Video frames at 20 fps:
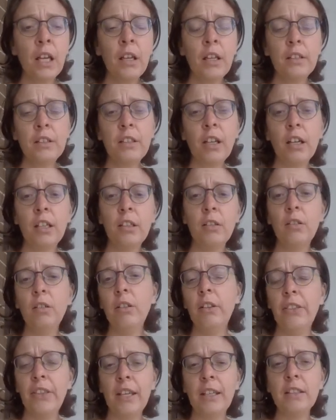So
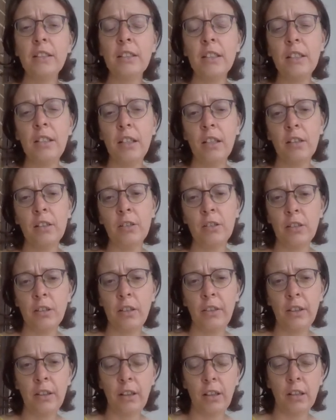all things that you can do
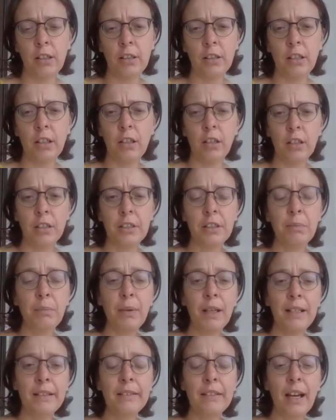that are low cost,
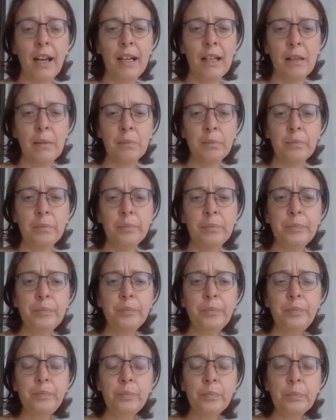but um,
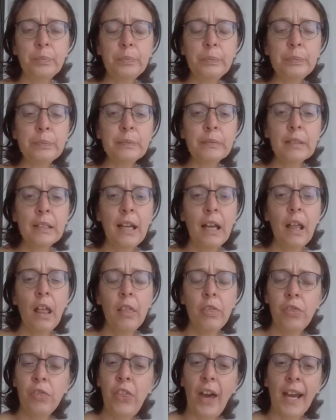
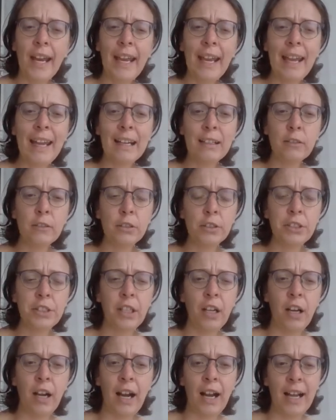they also
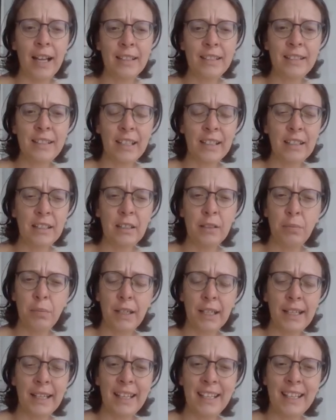are starting to
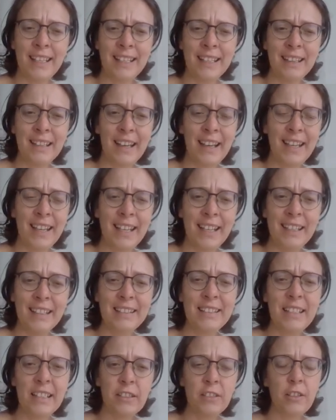bring in a
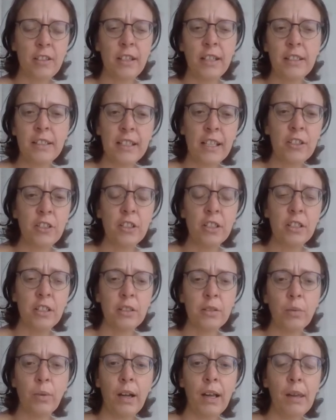sensory session
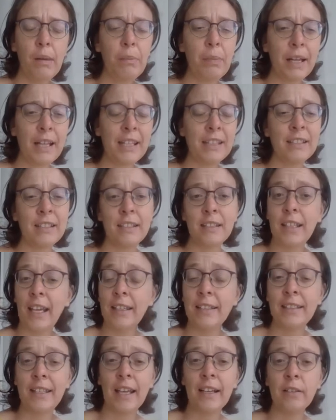as well because it
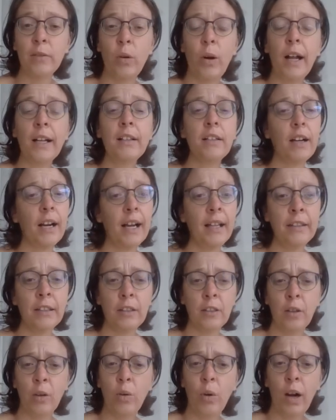does get quite crowded
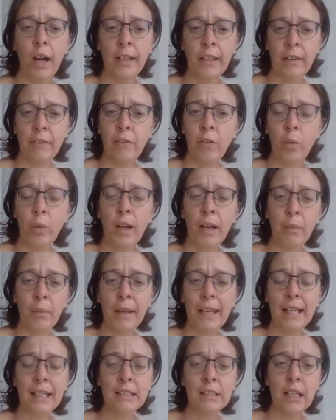and quite
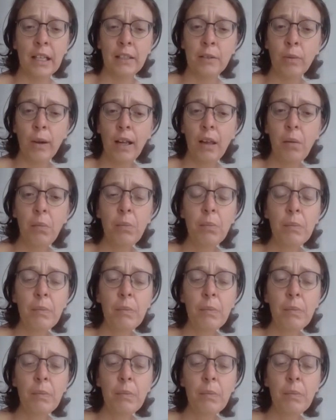overwhelming as well.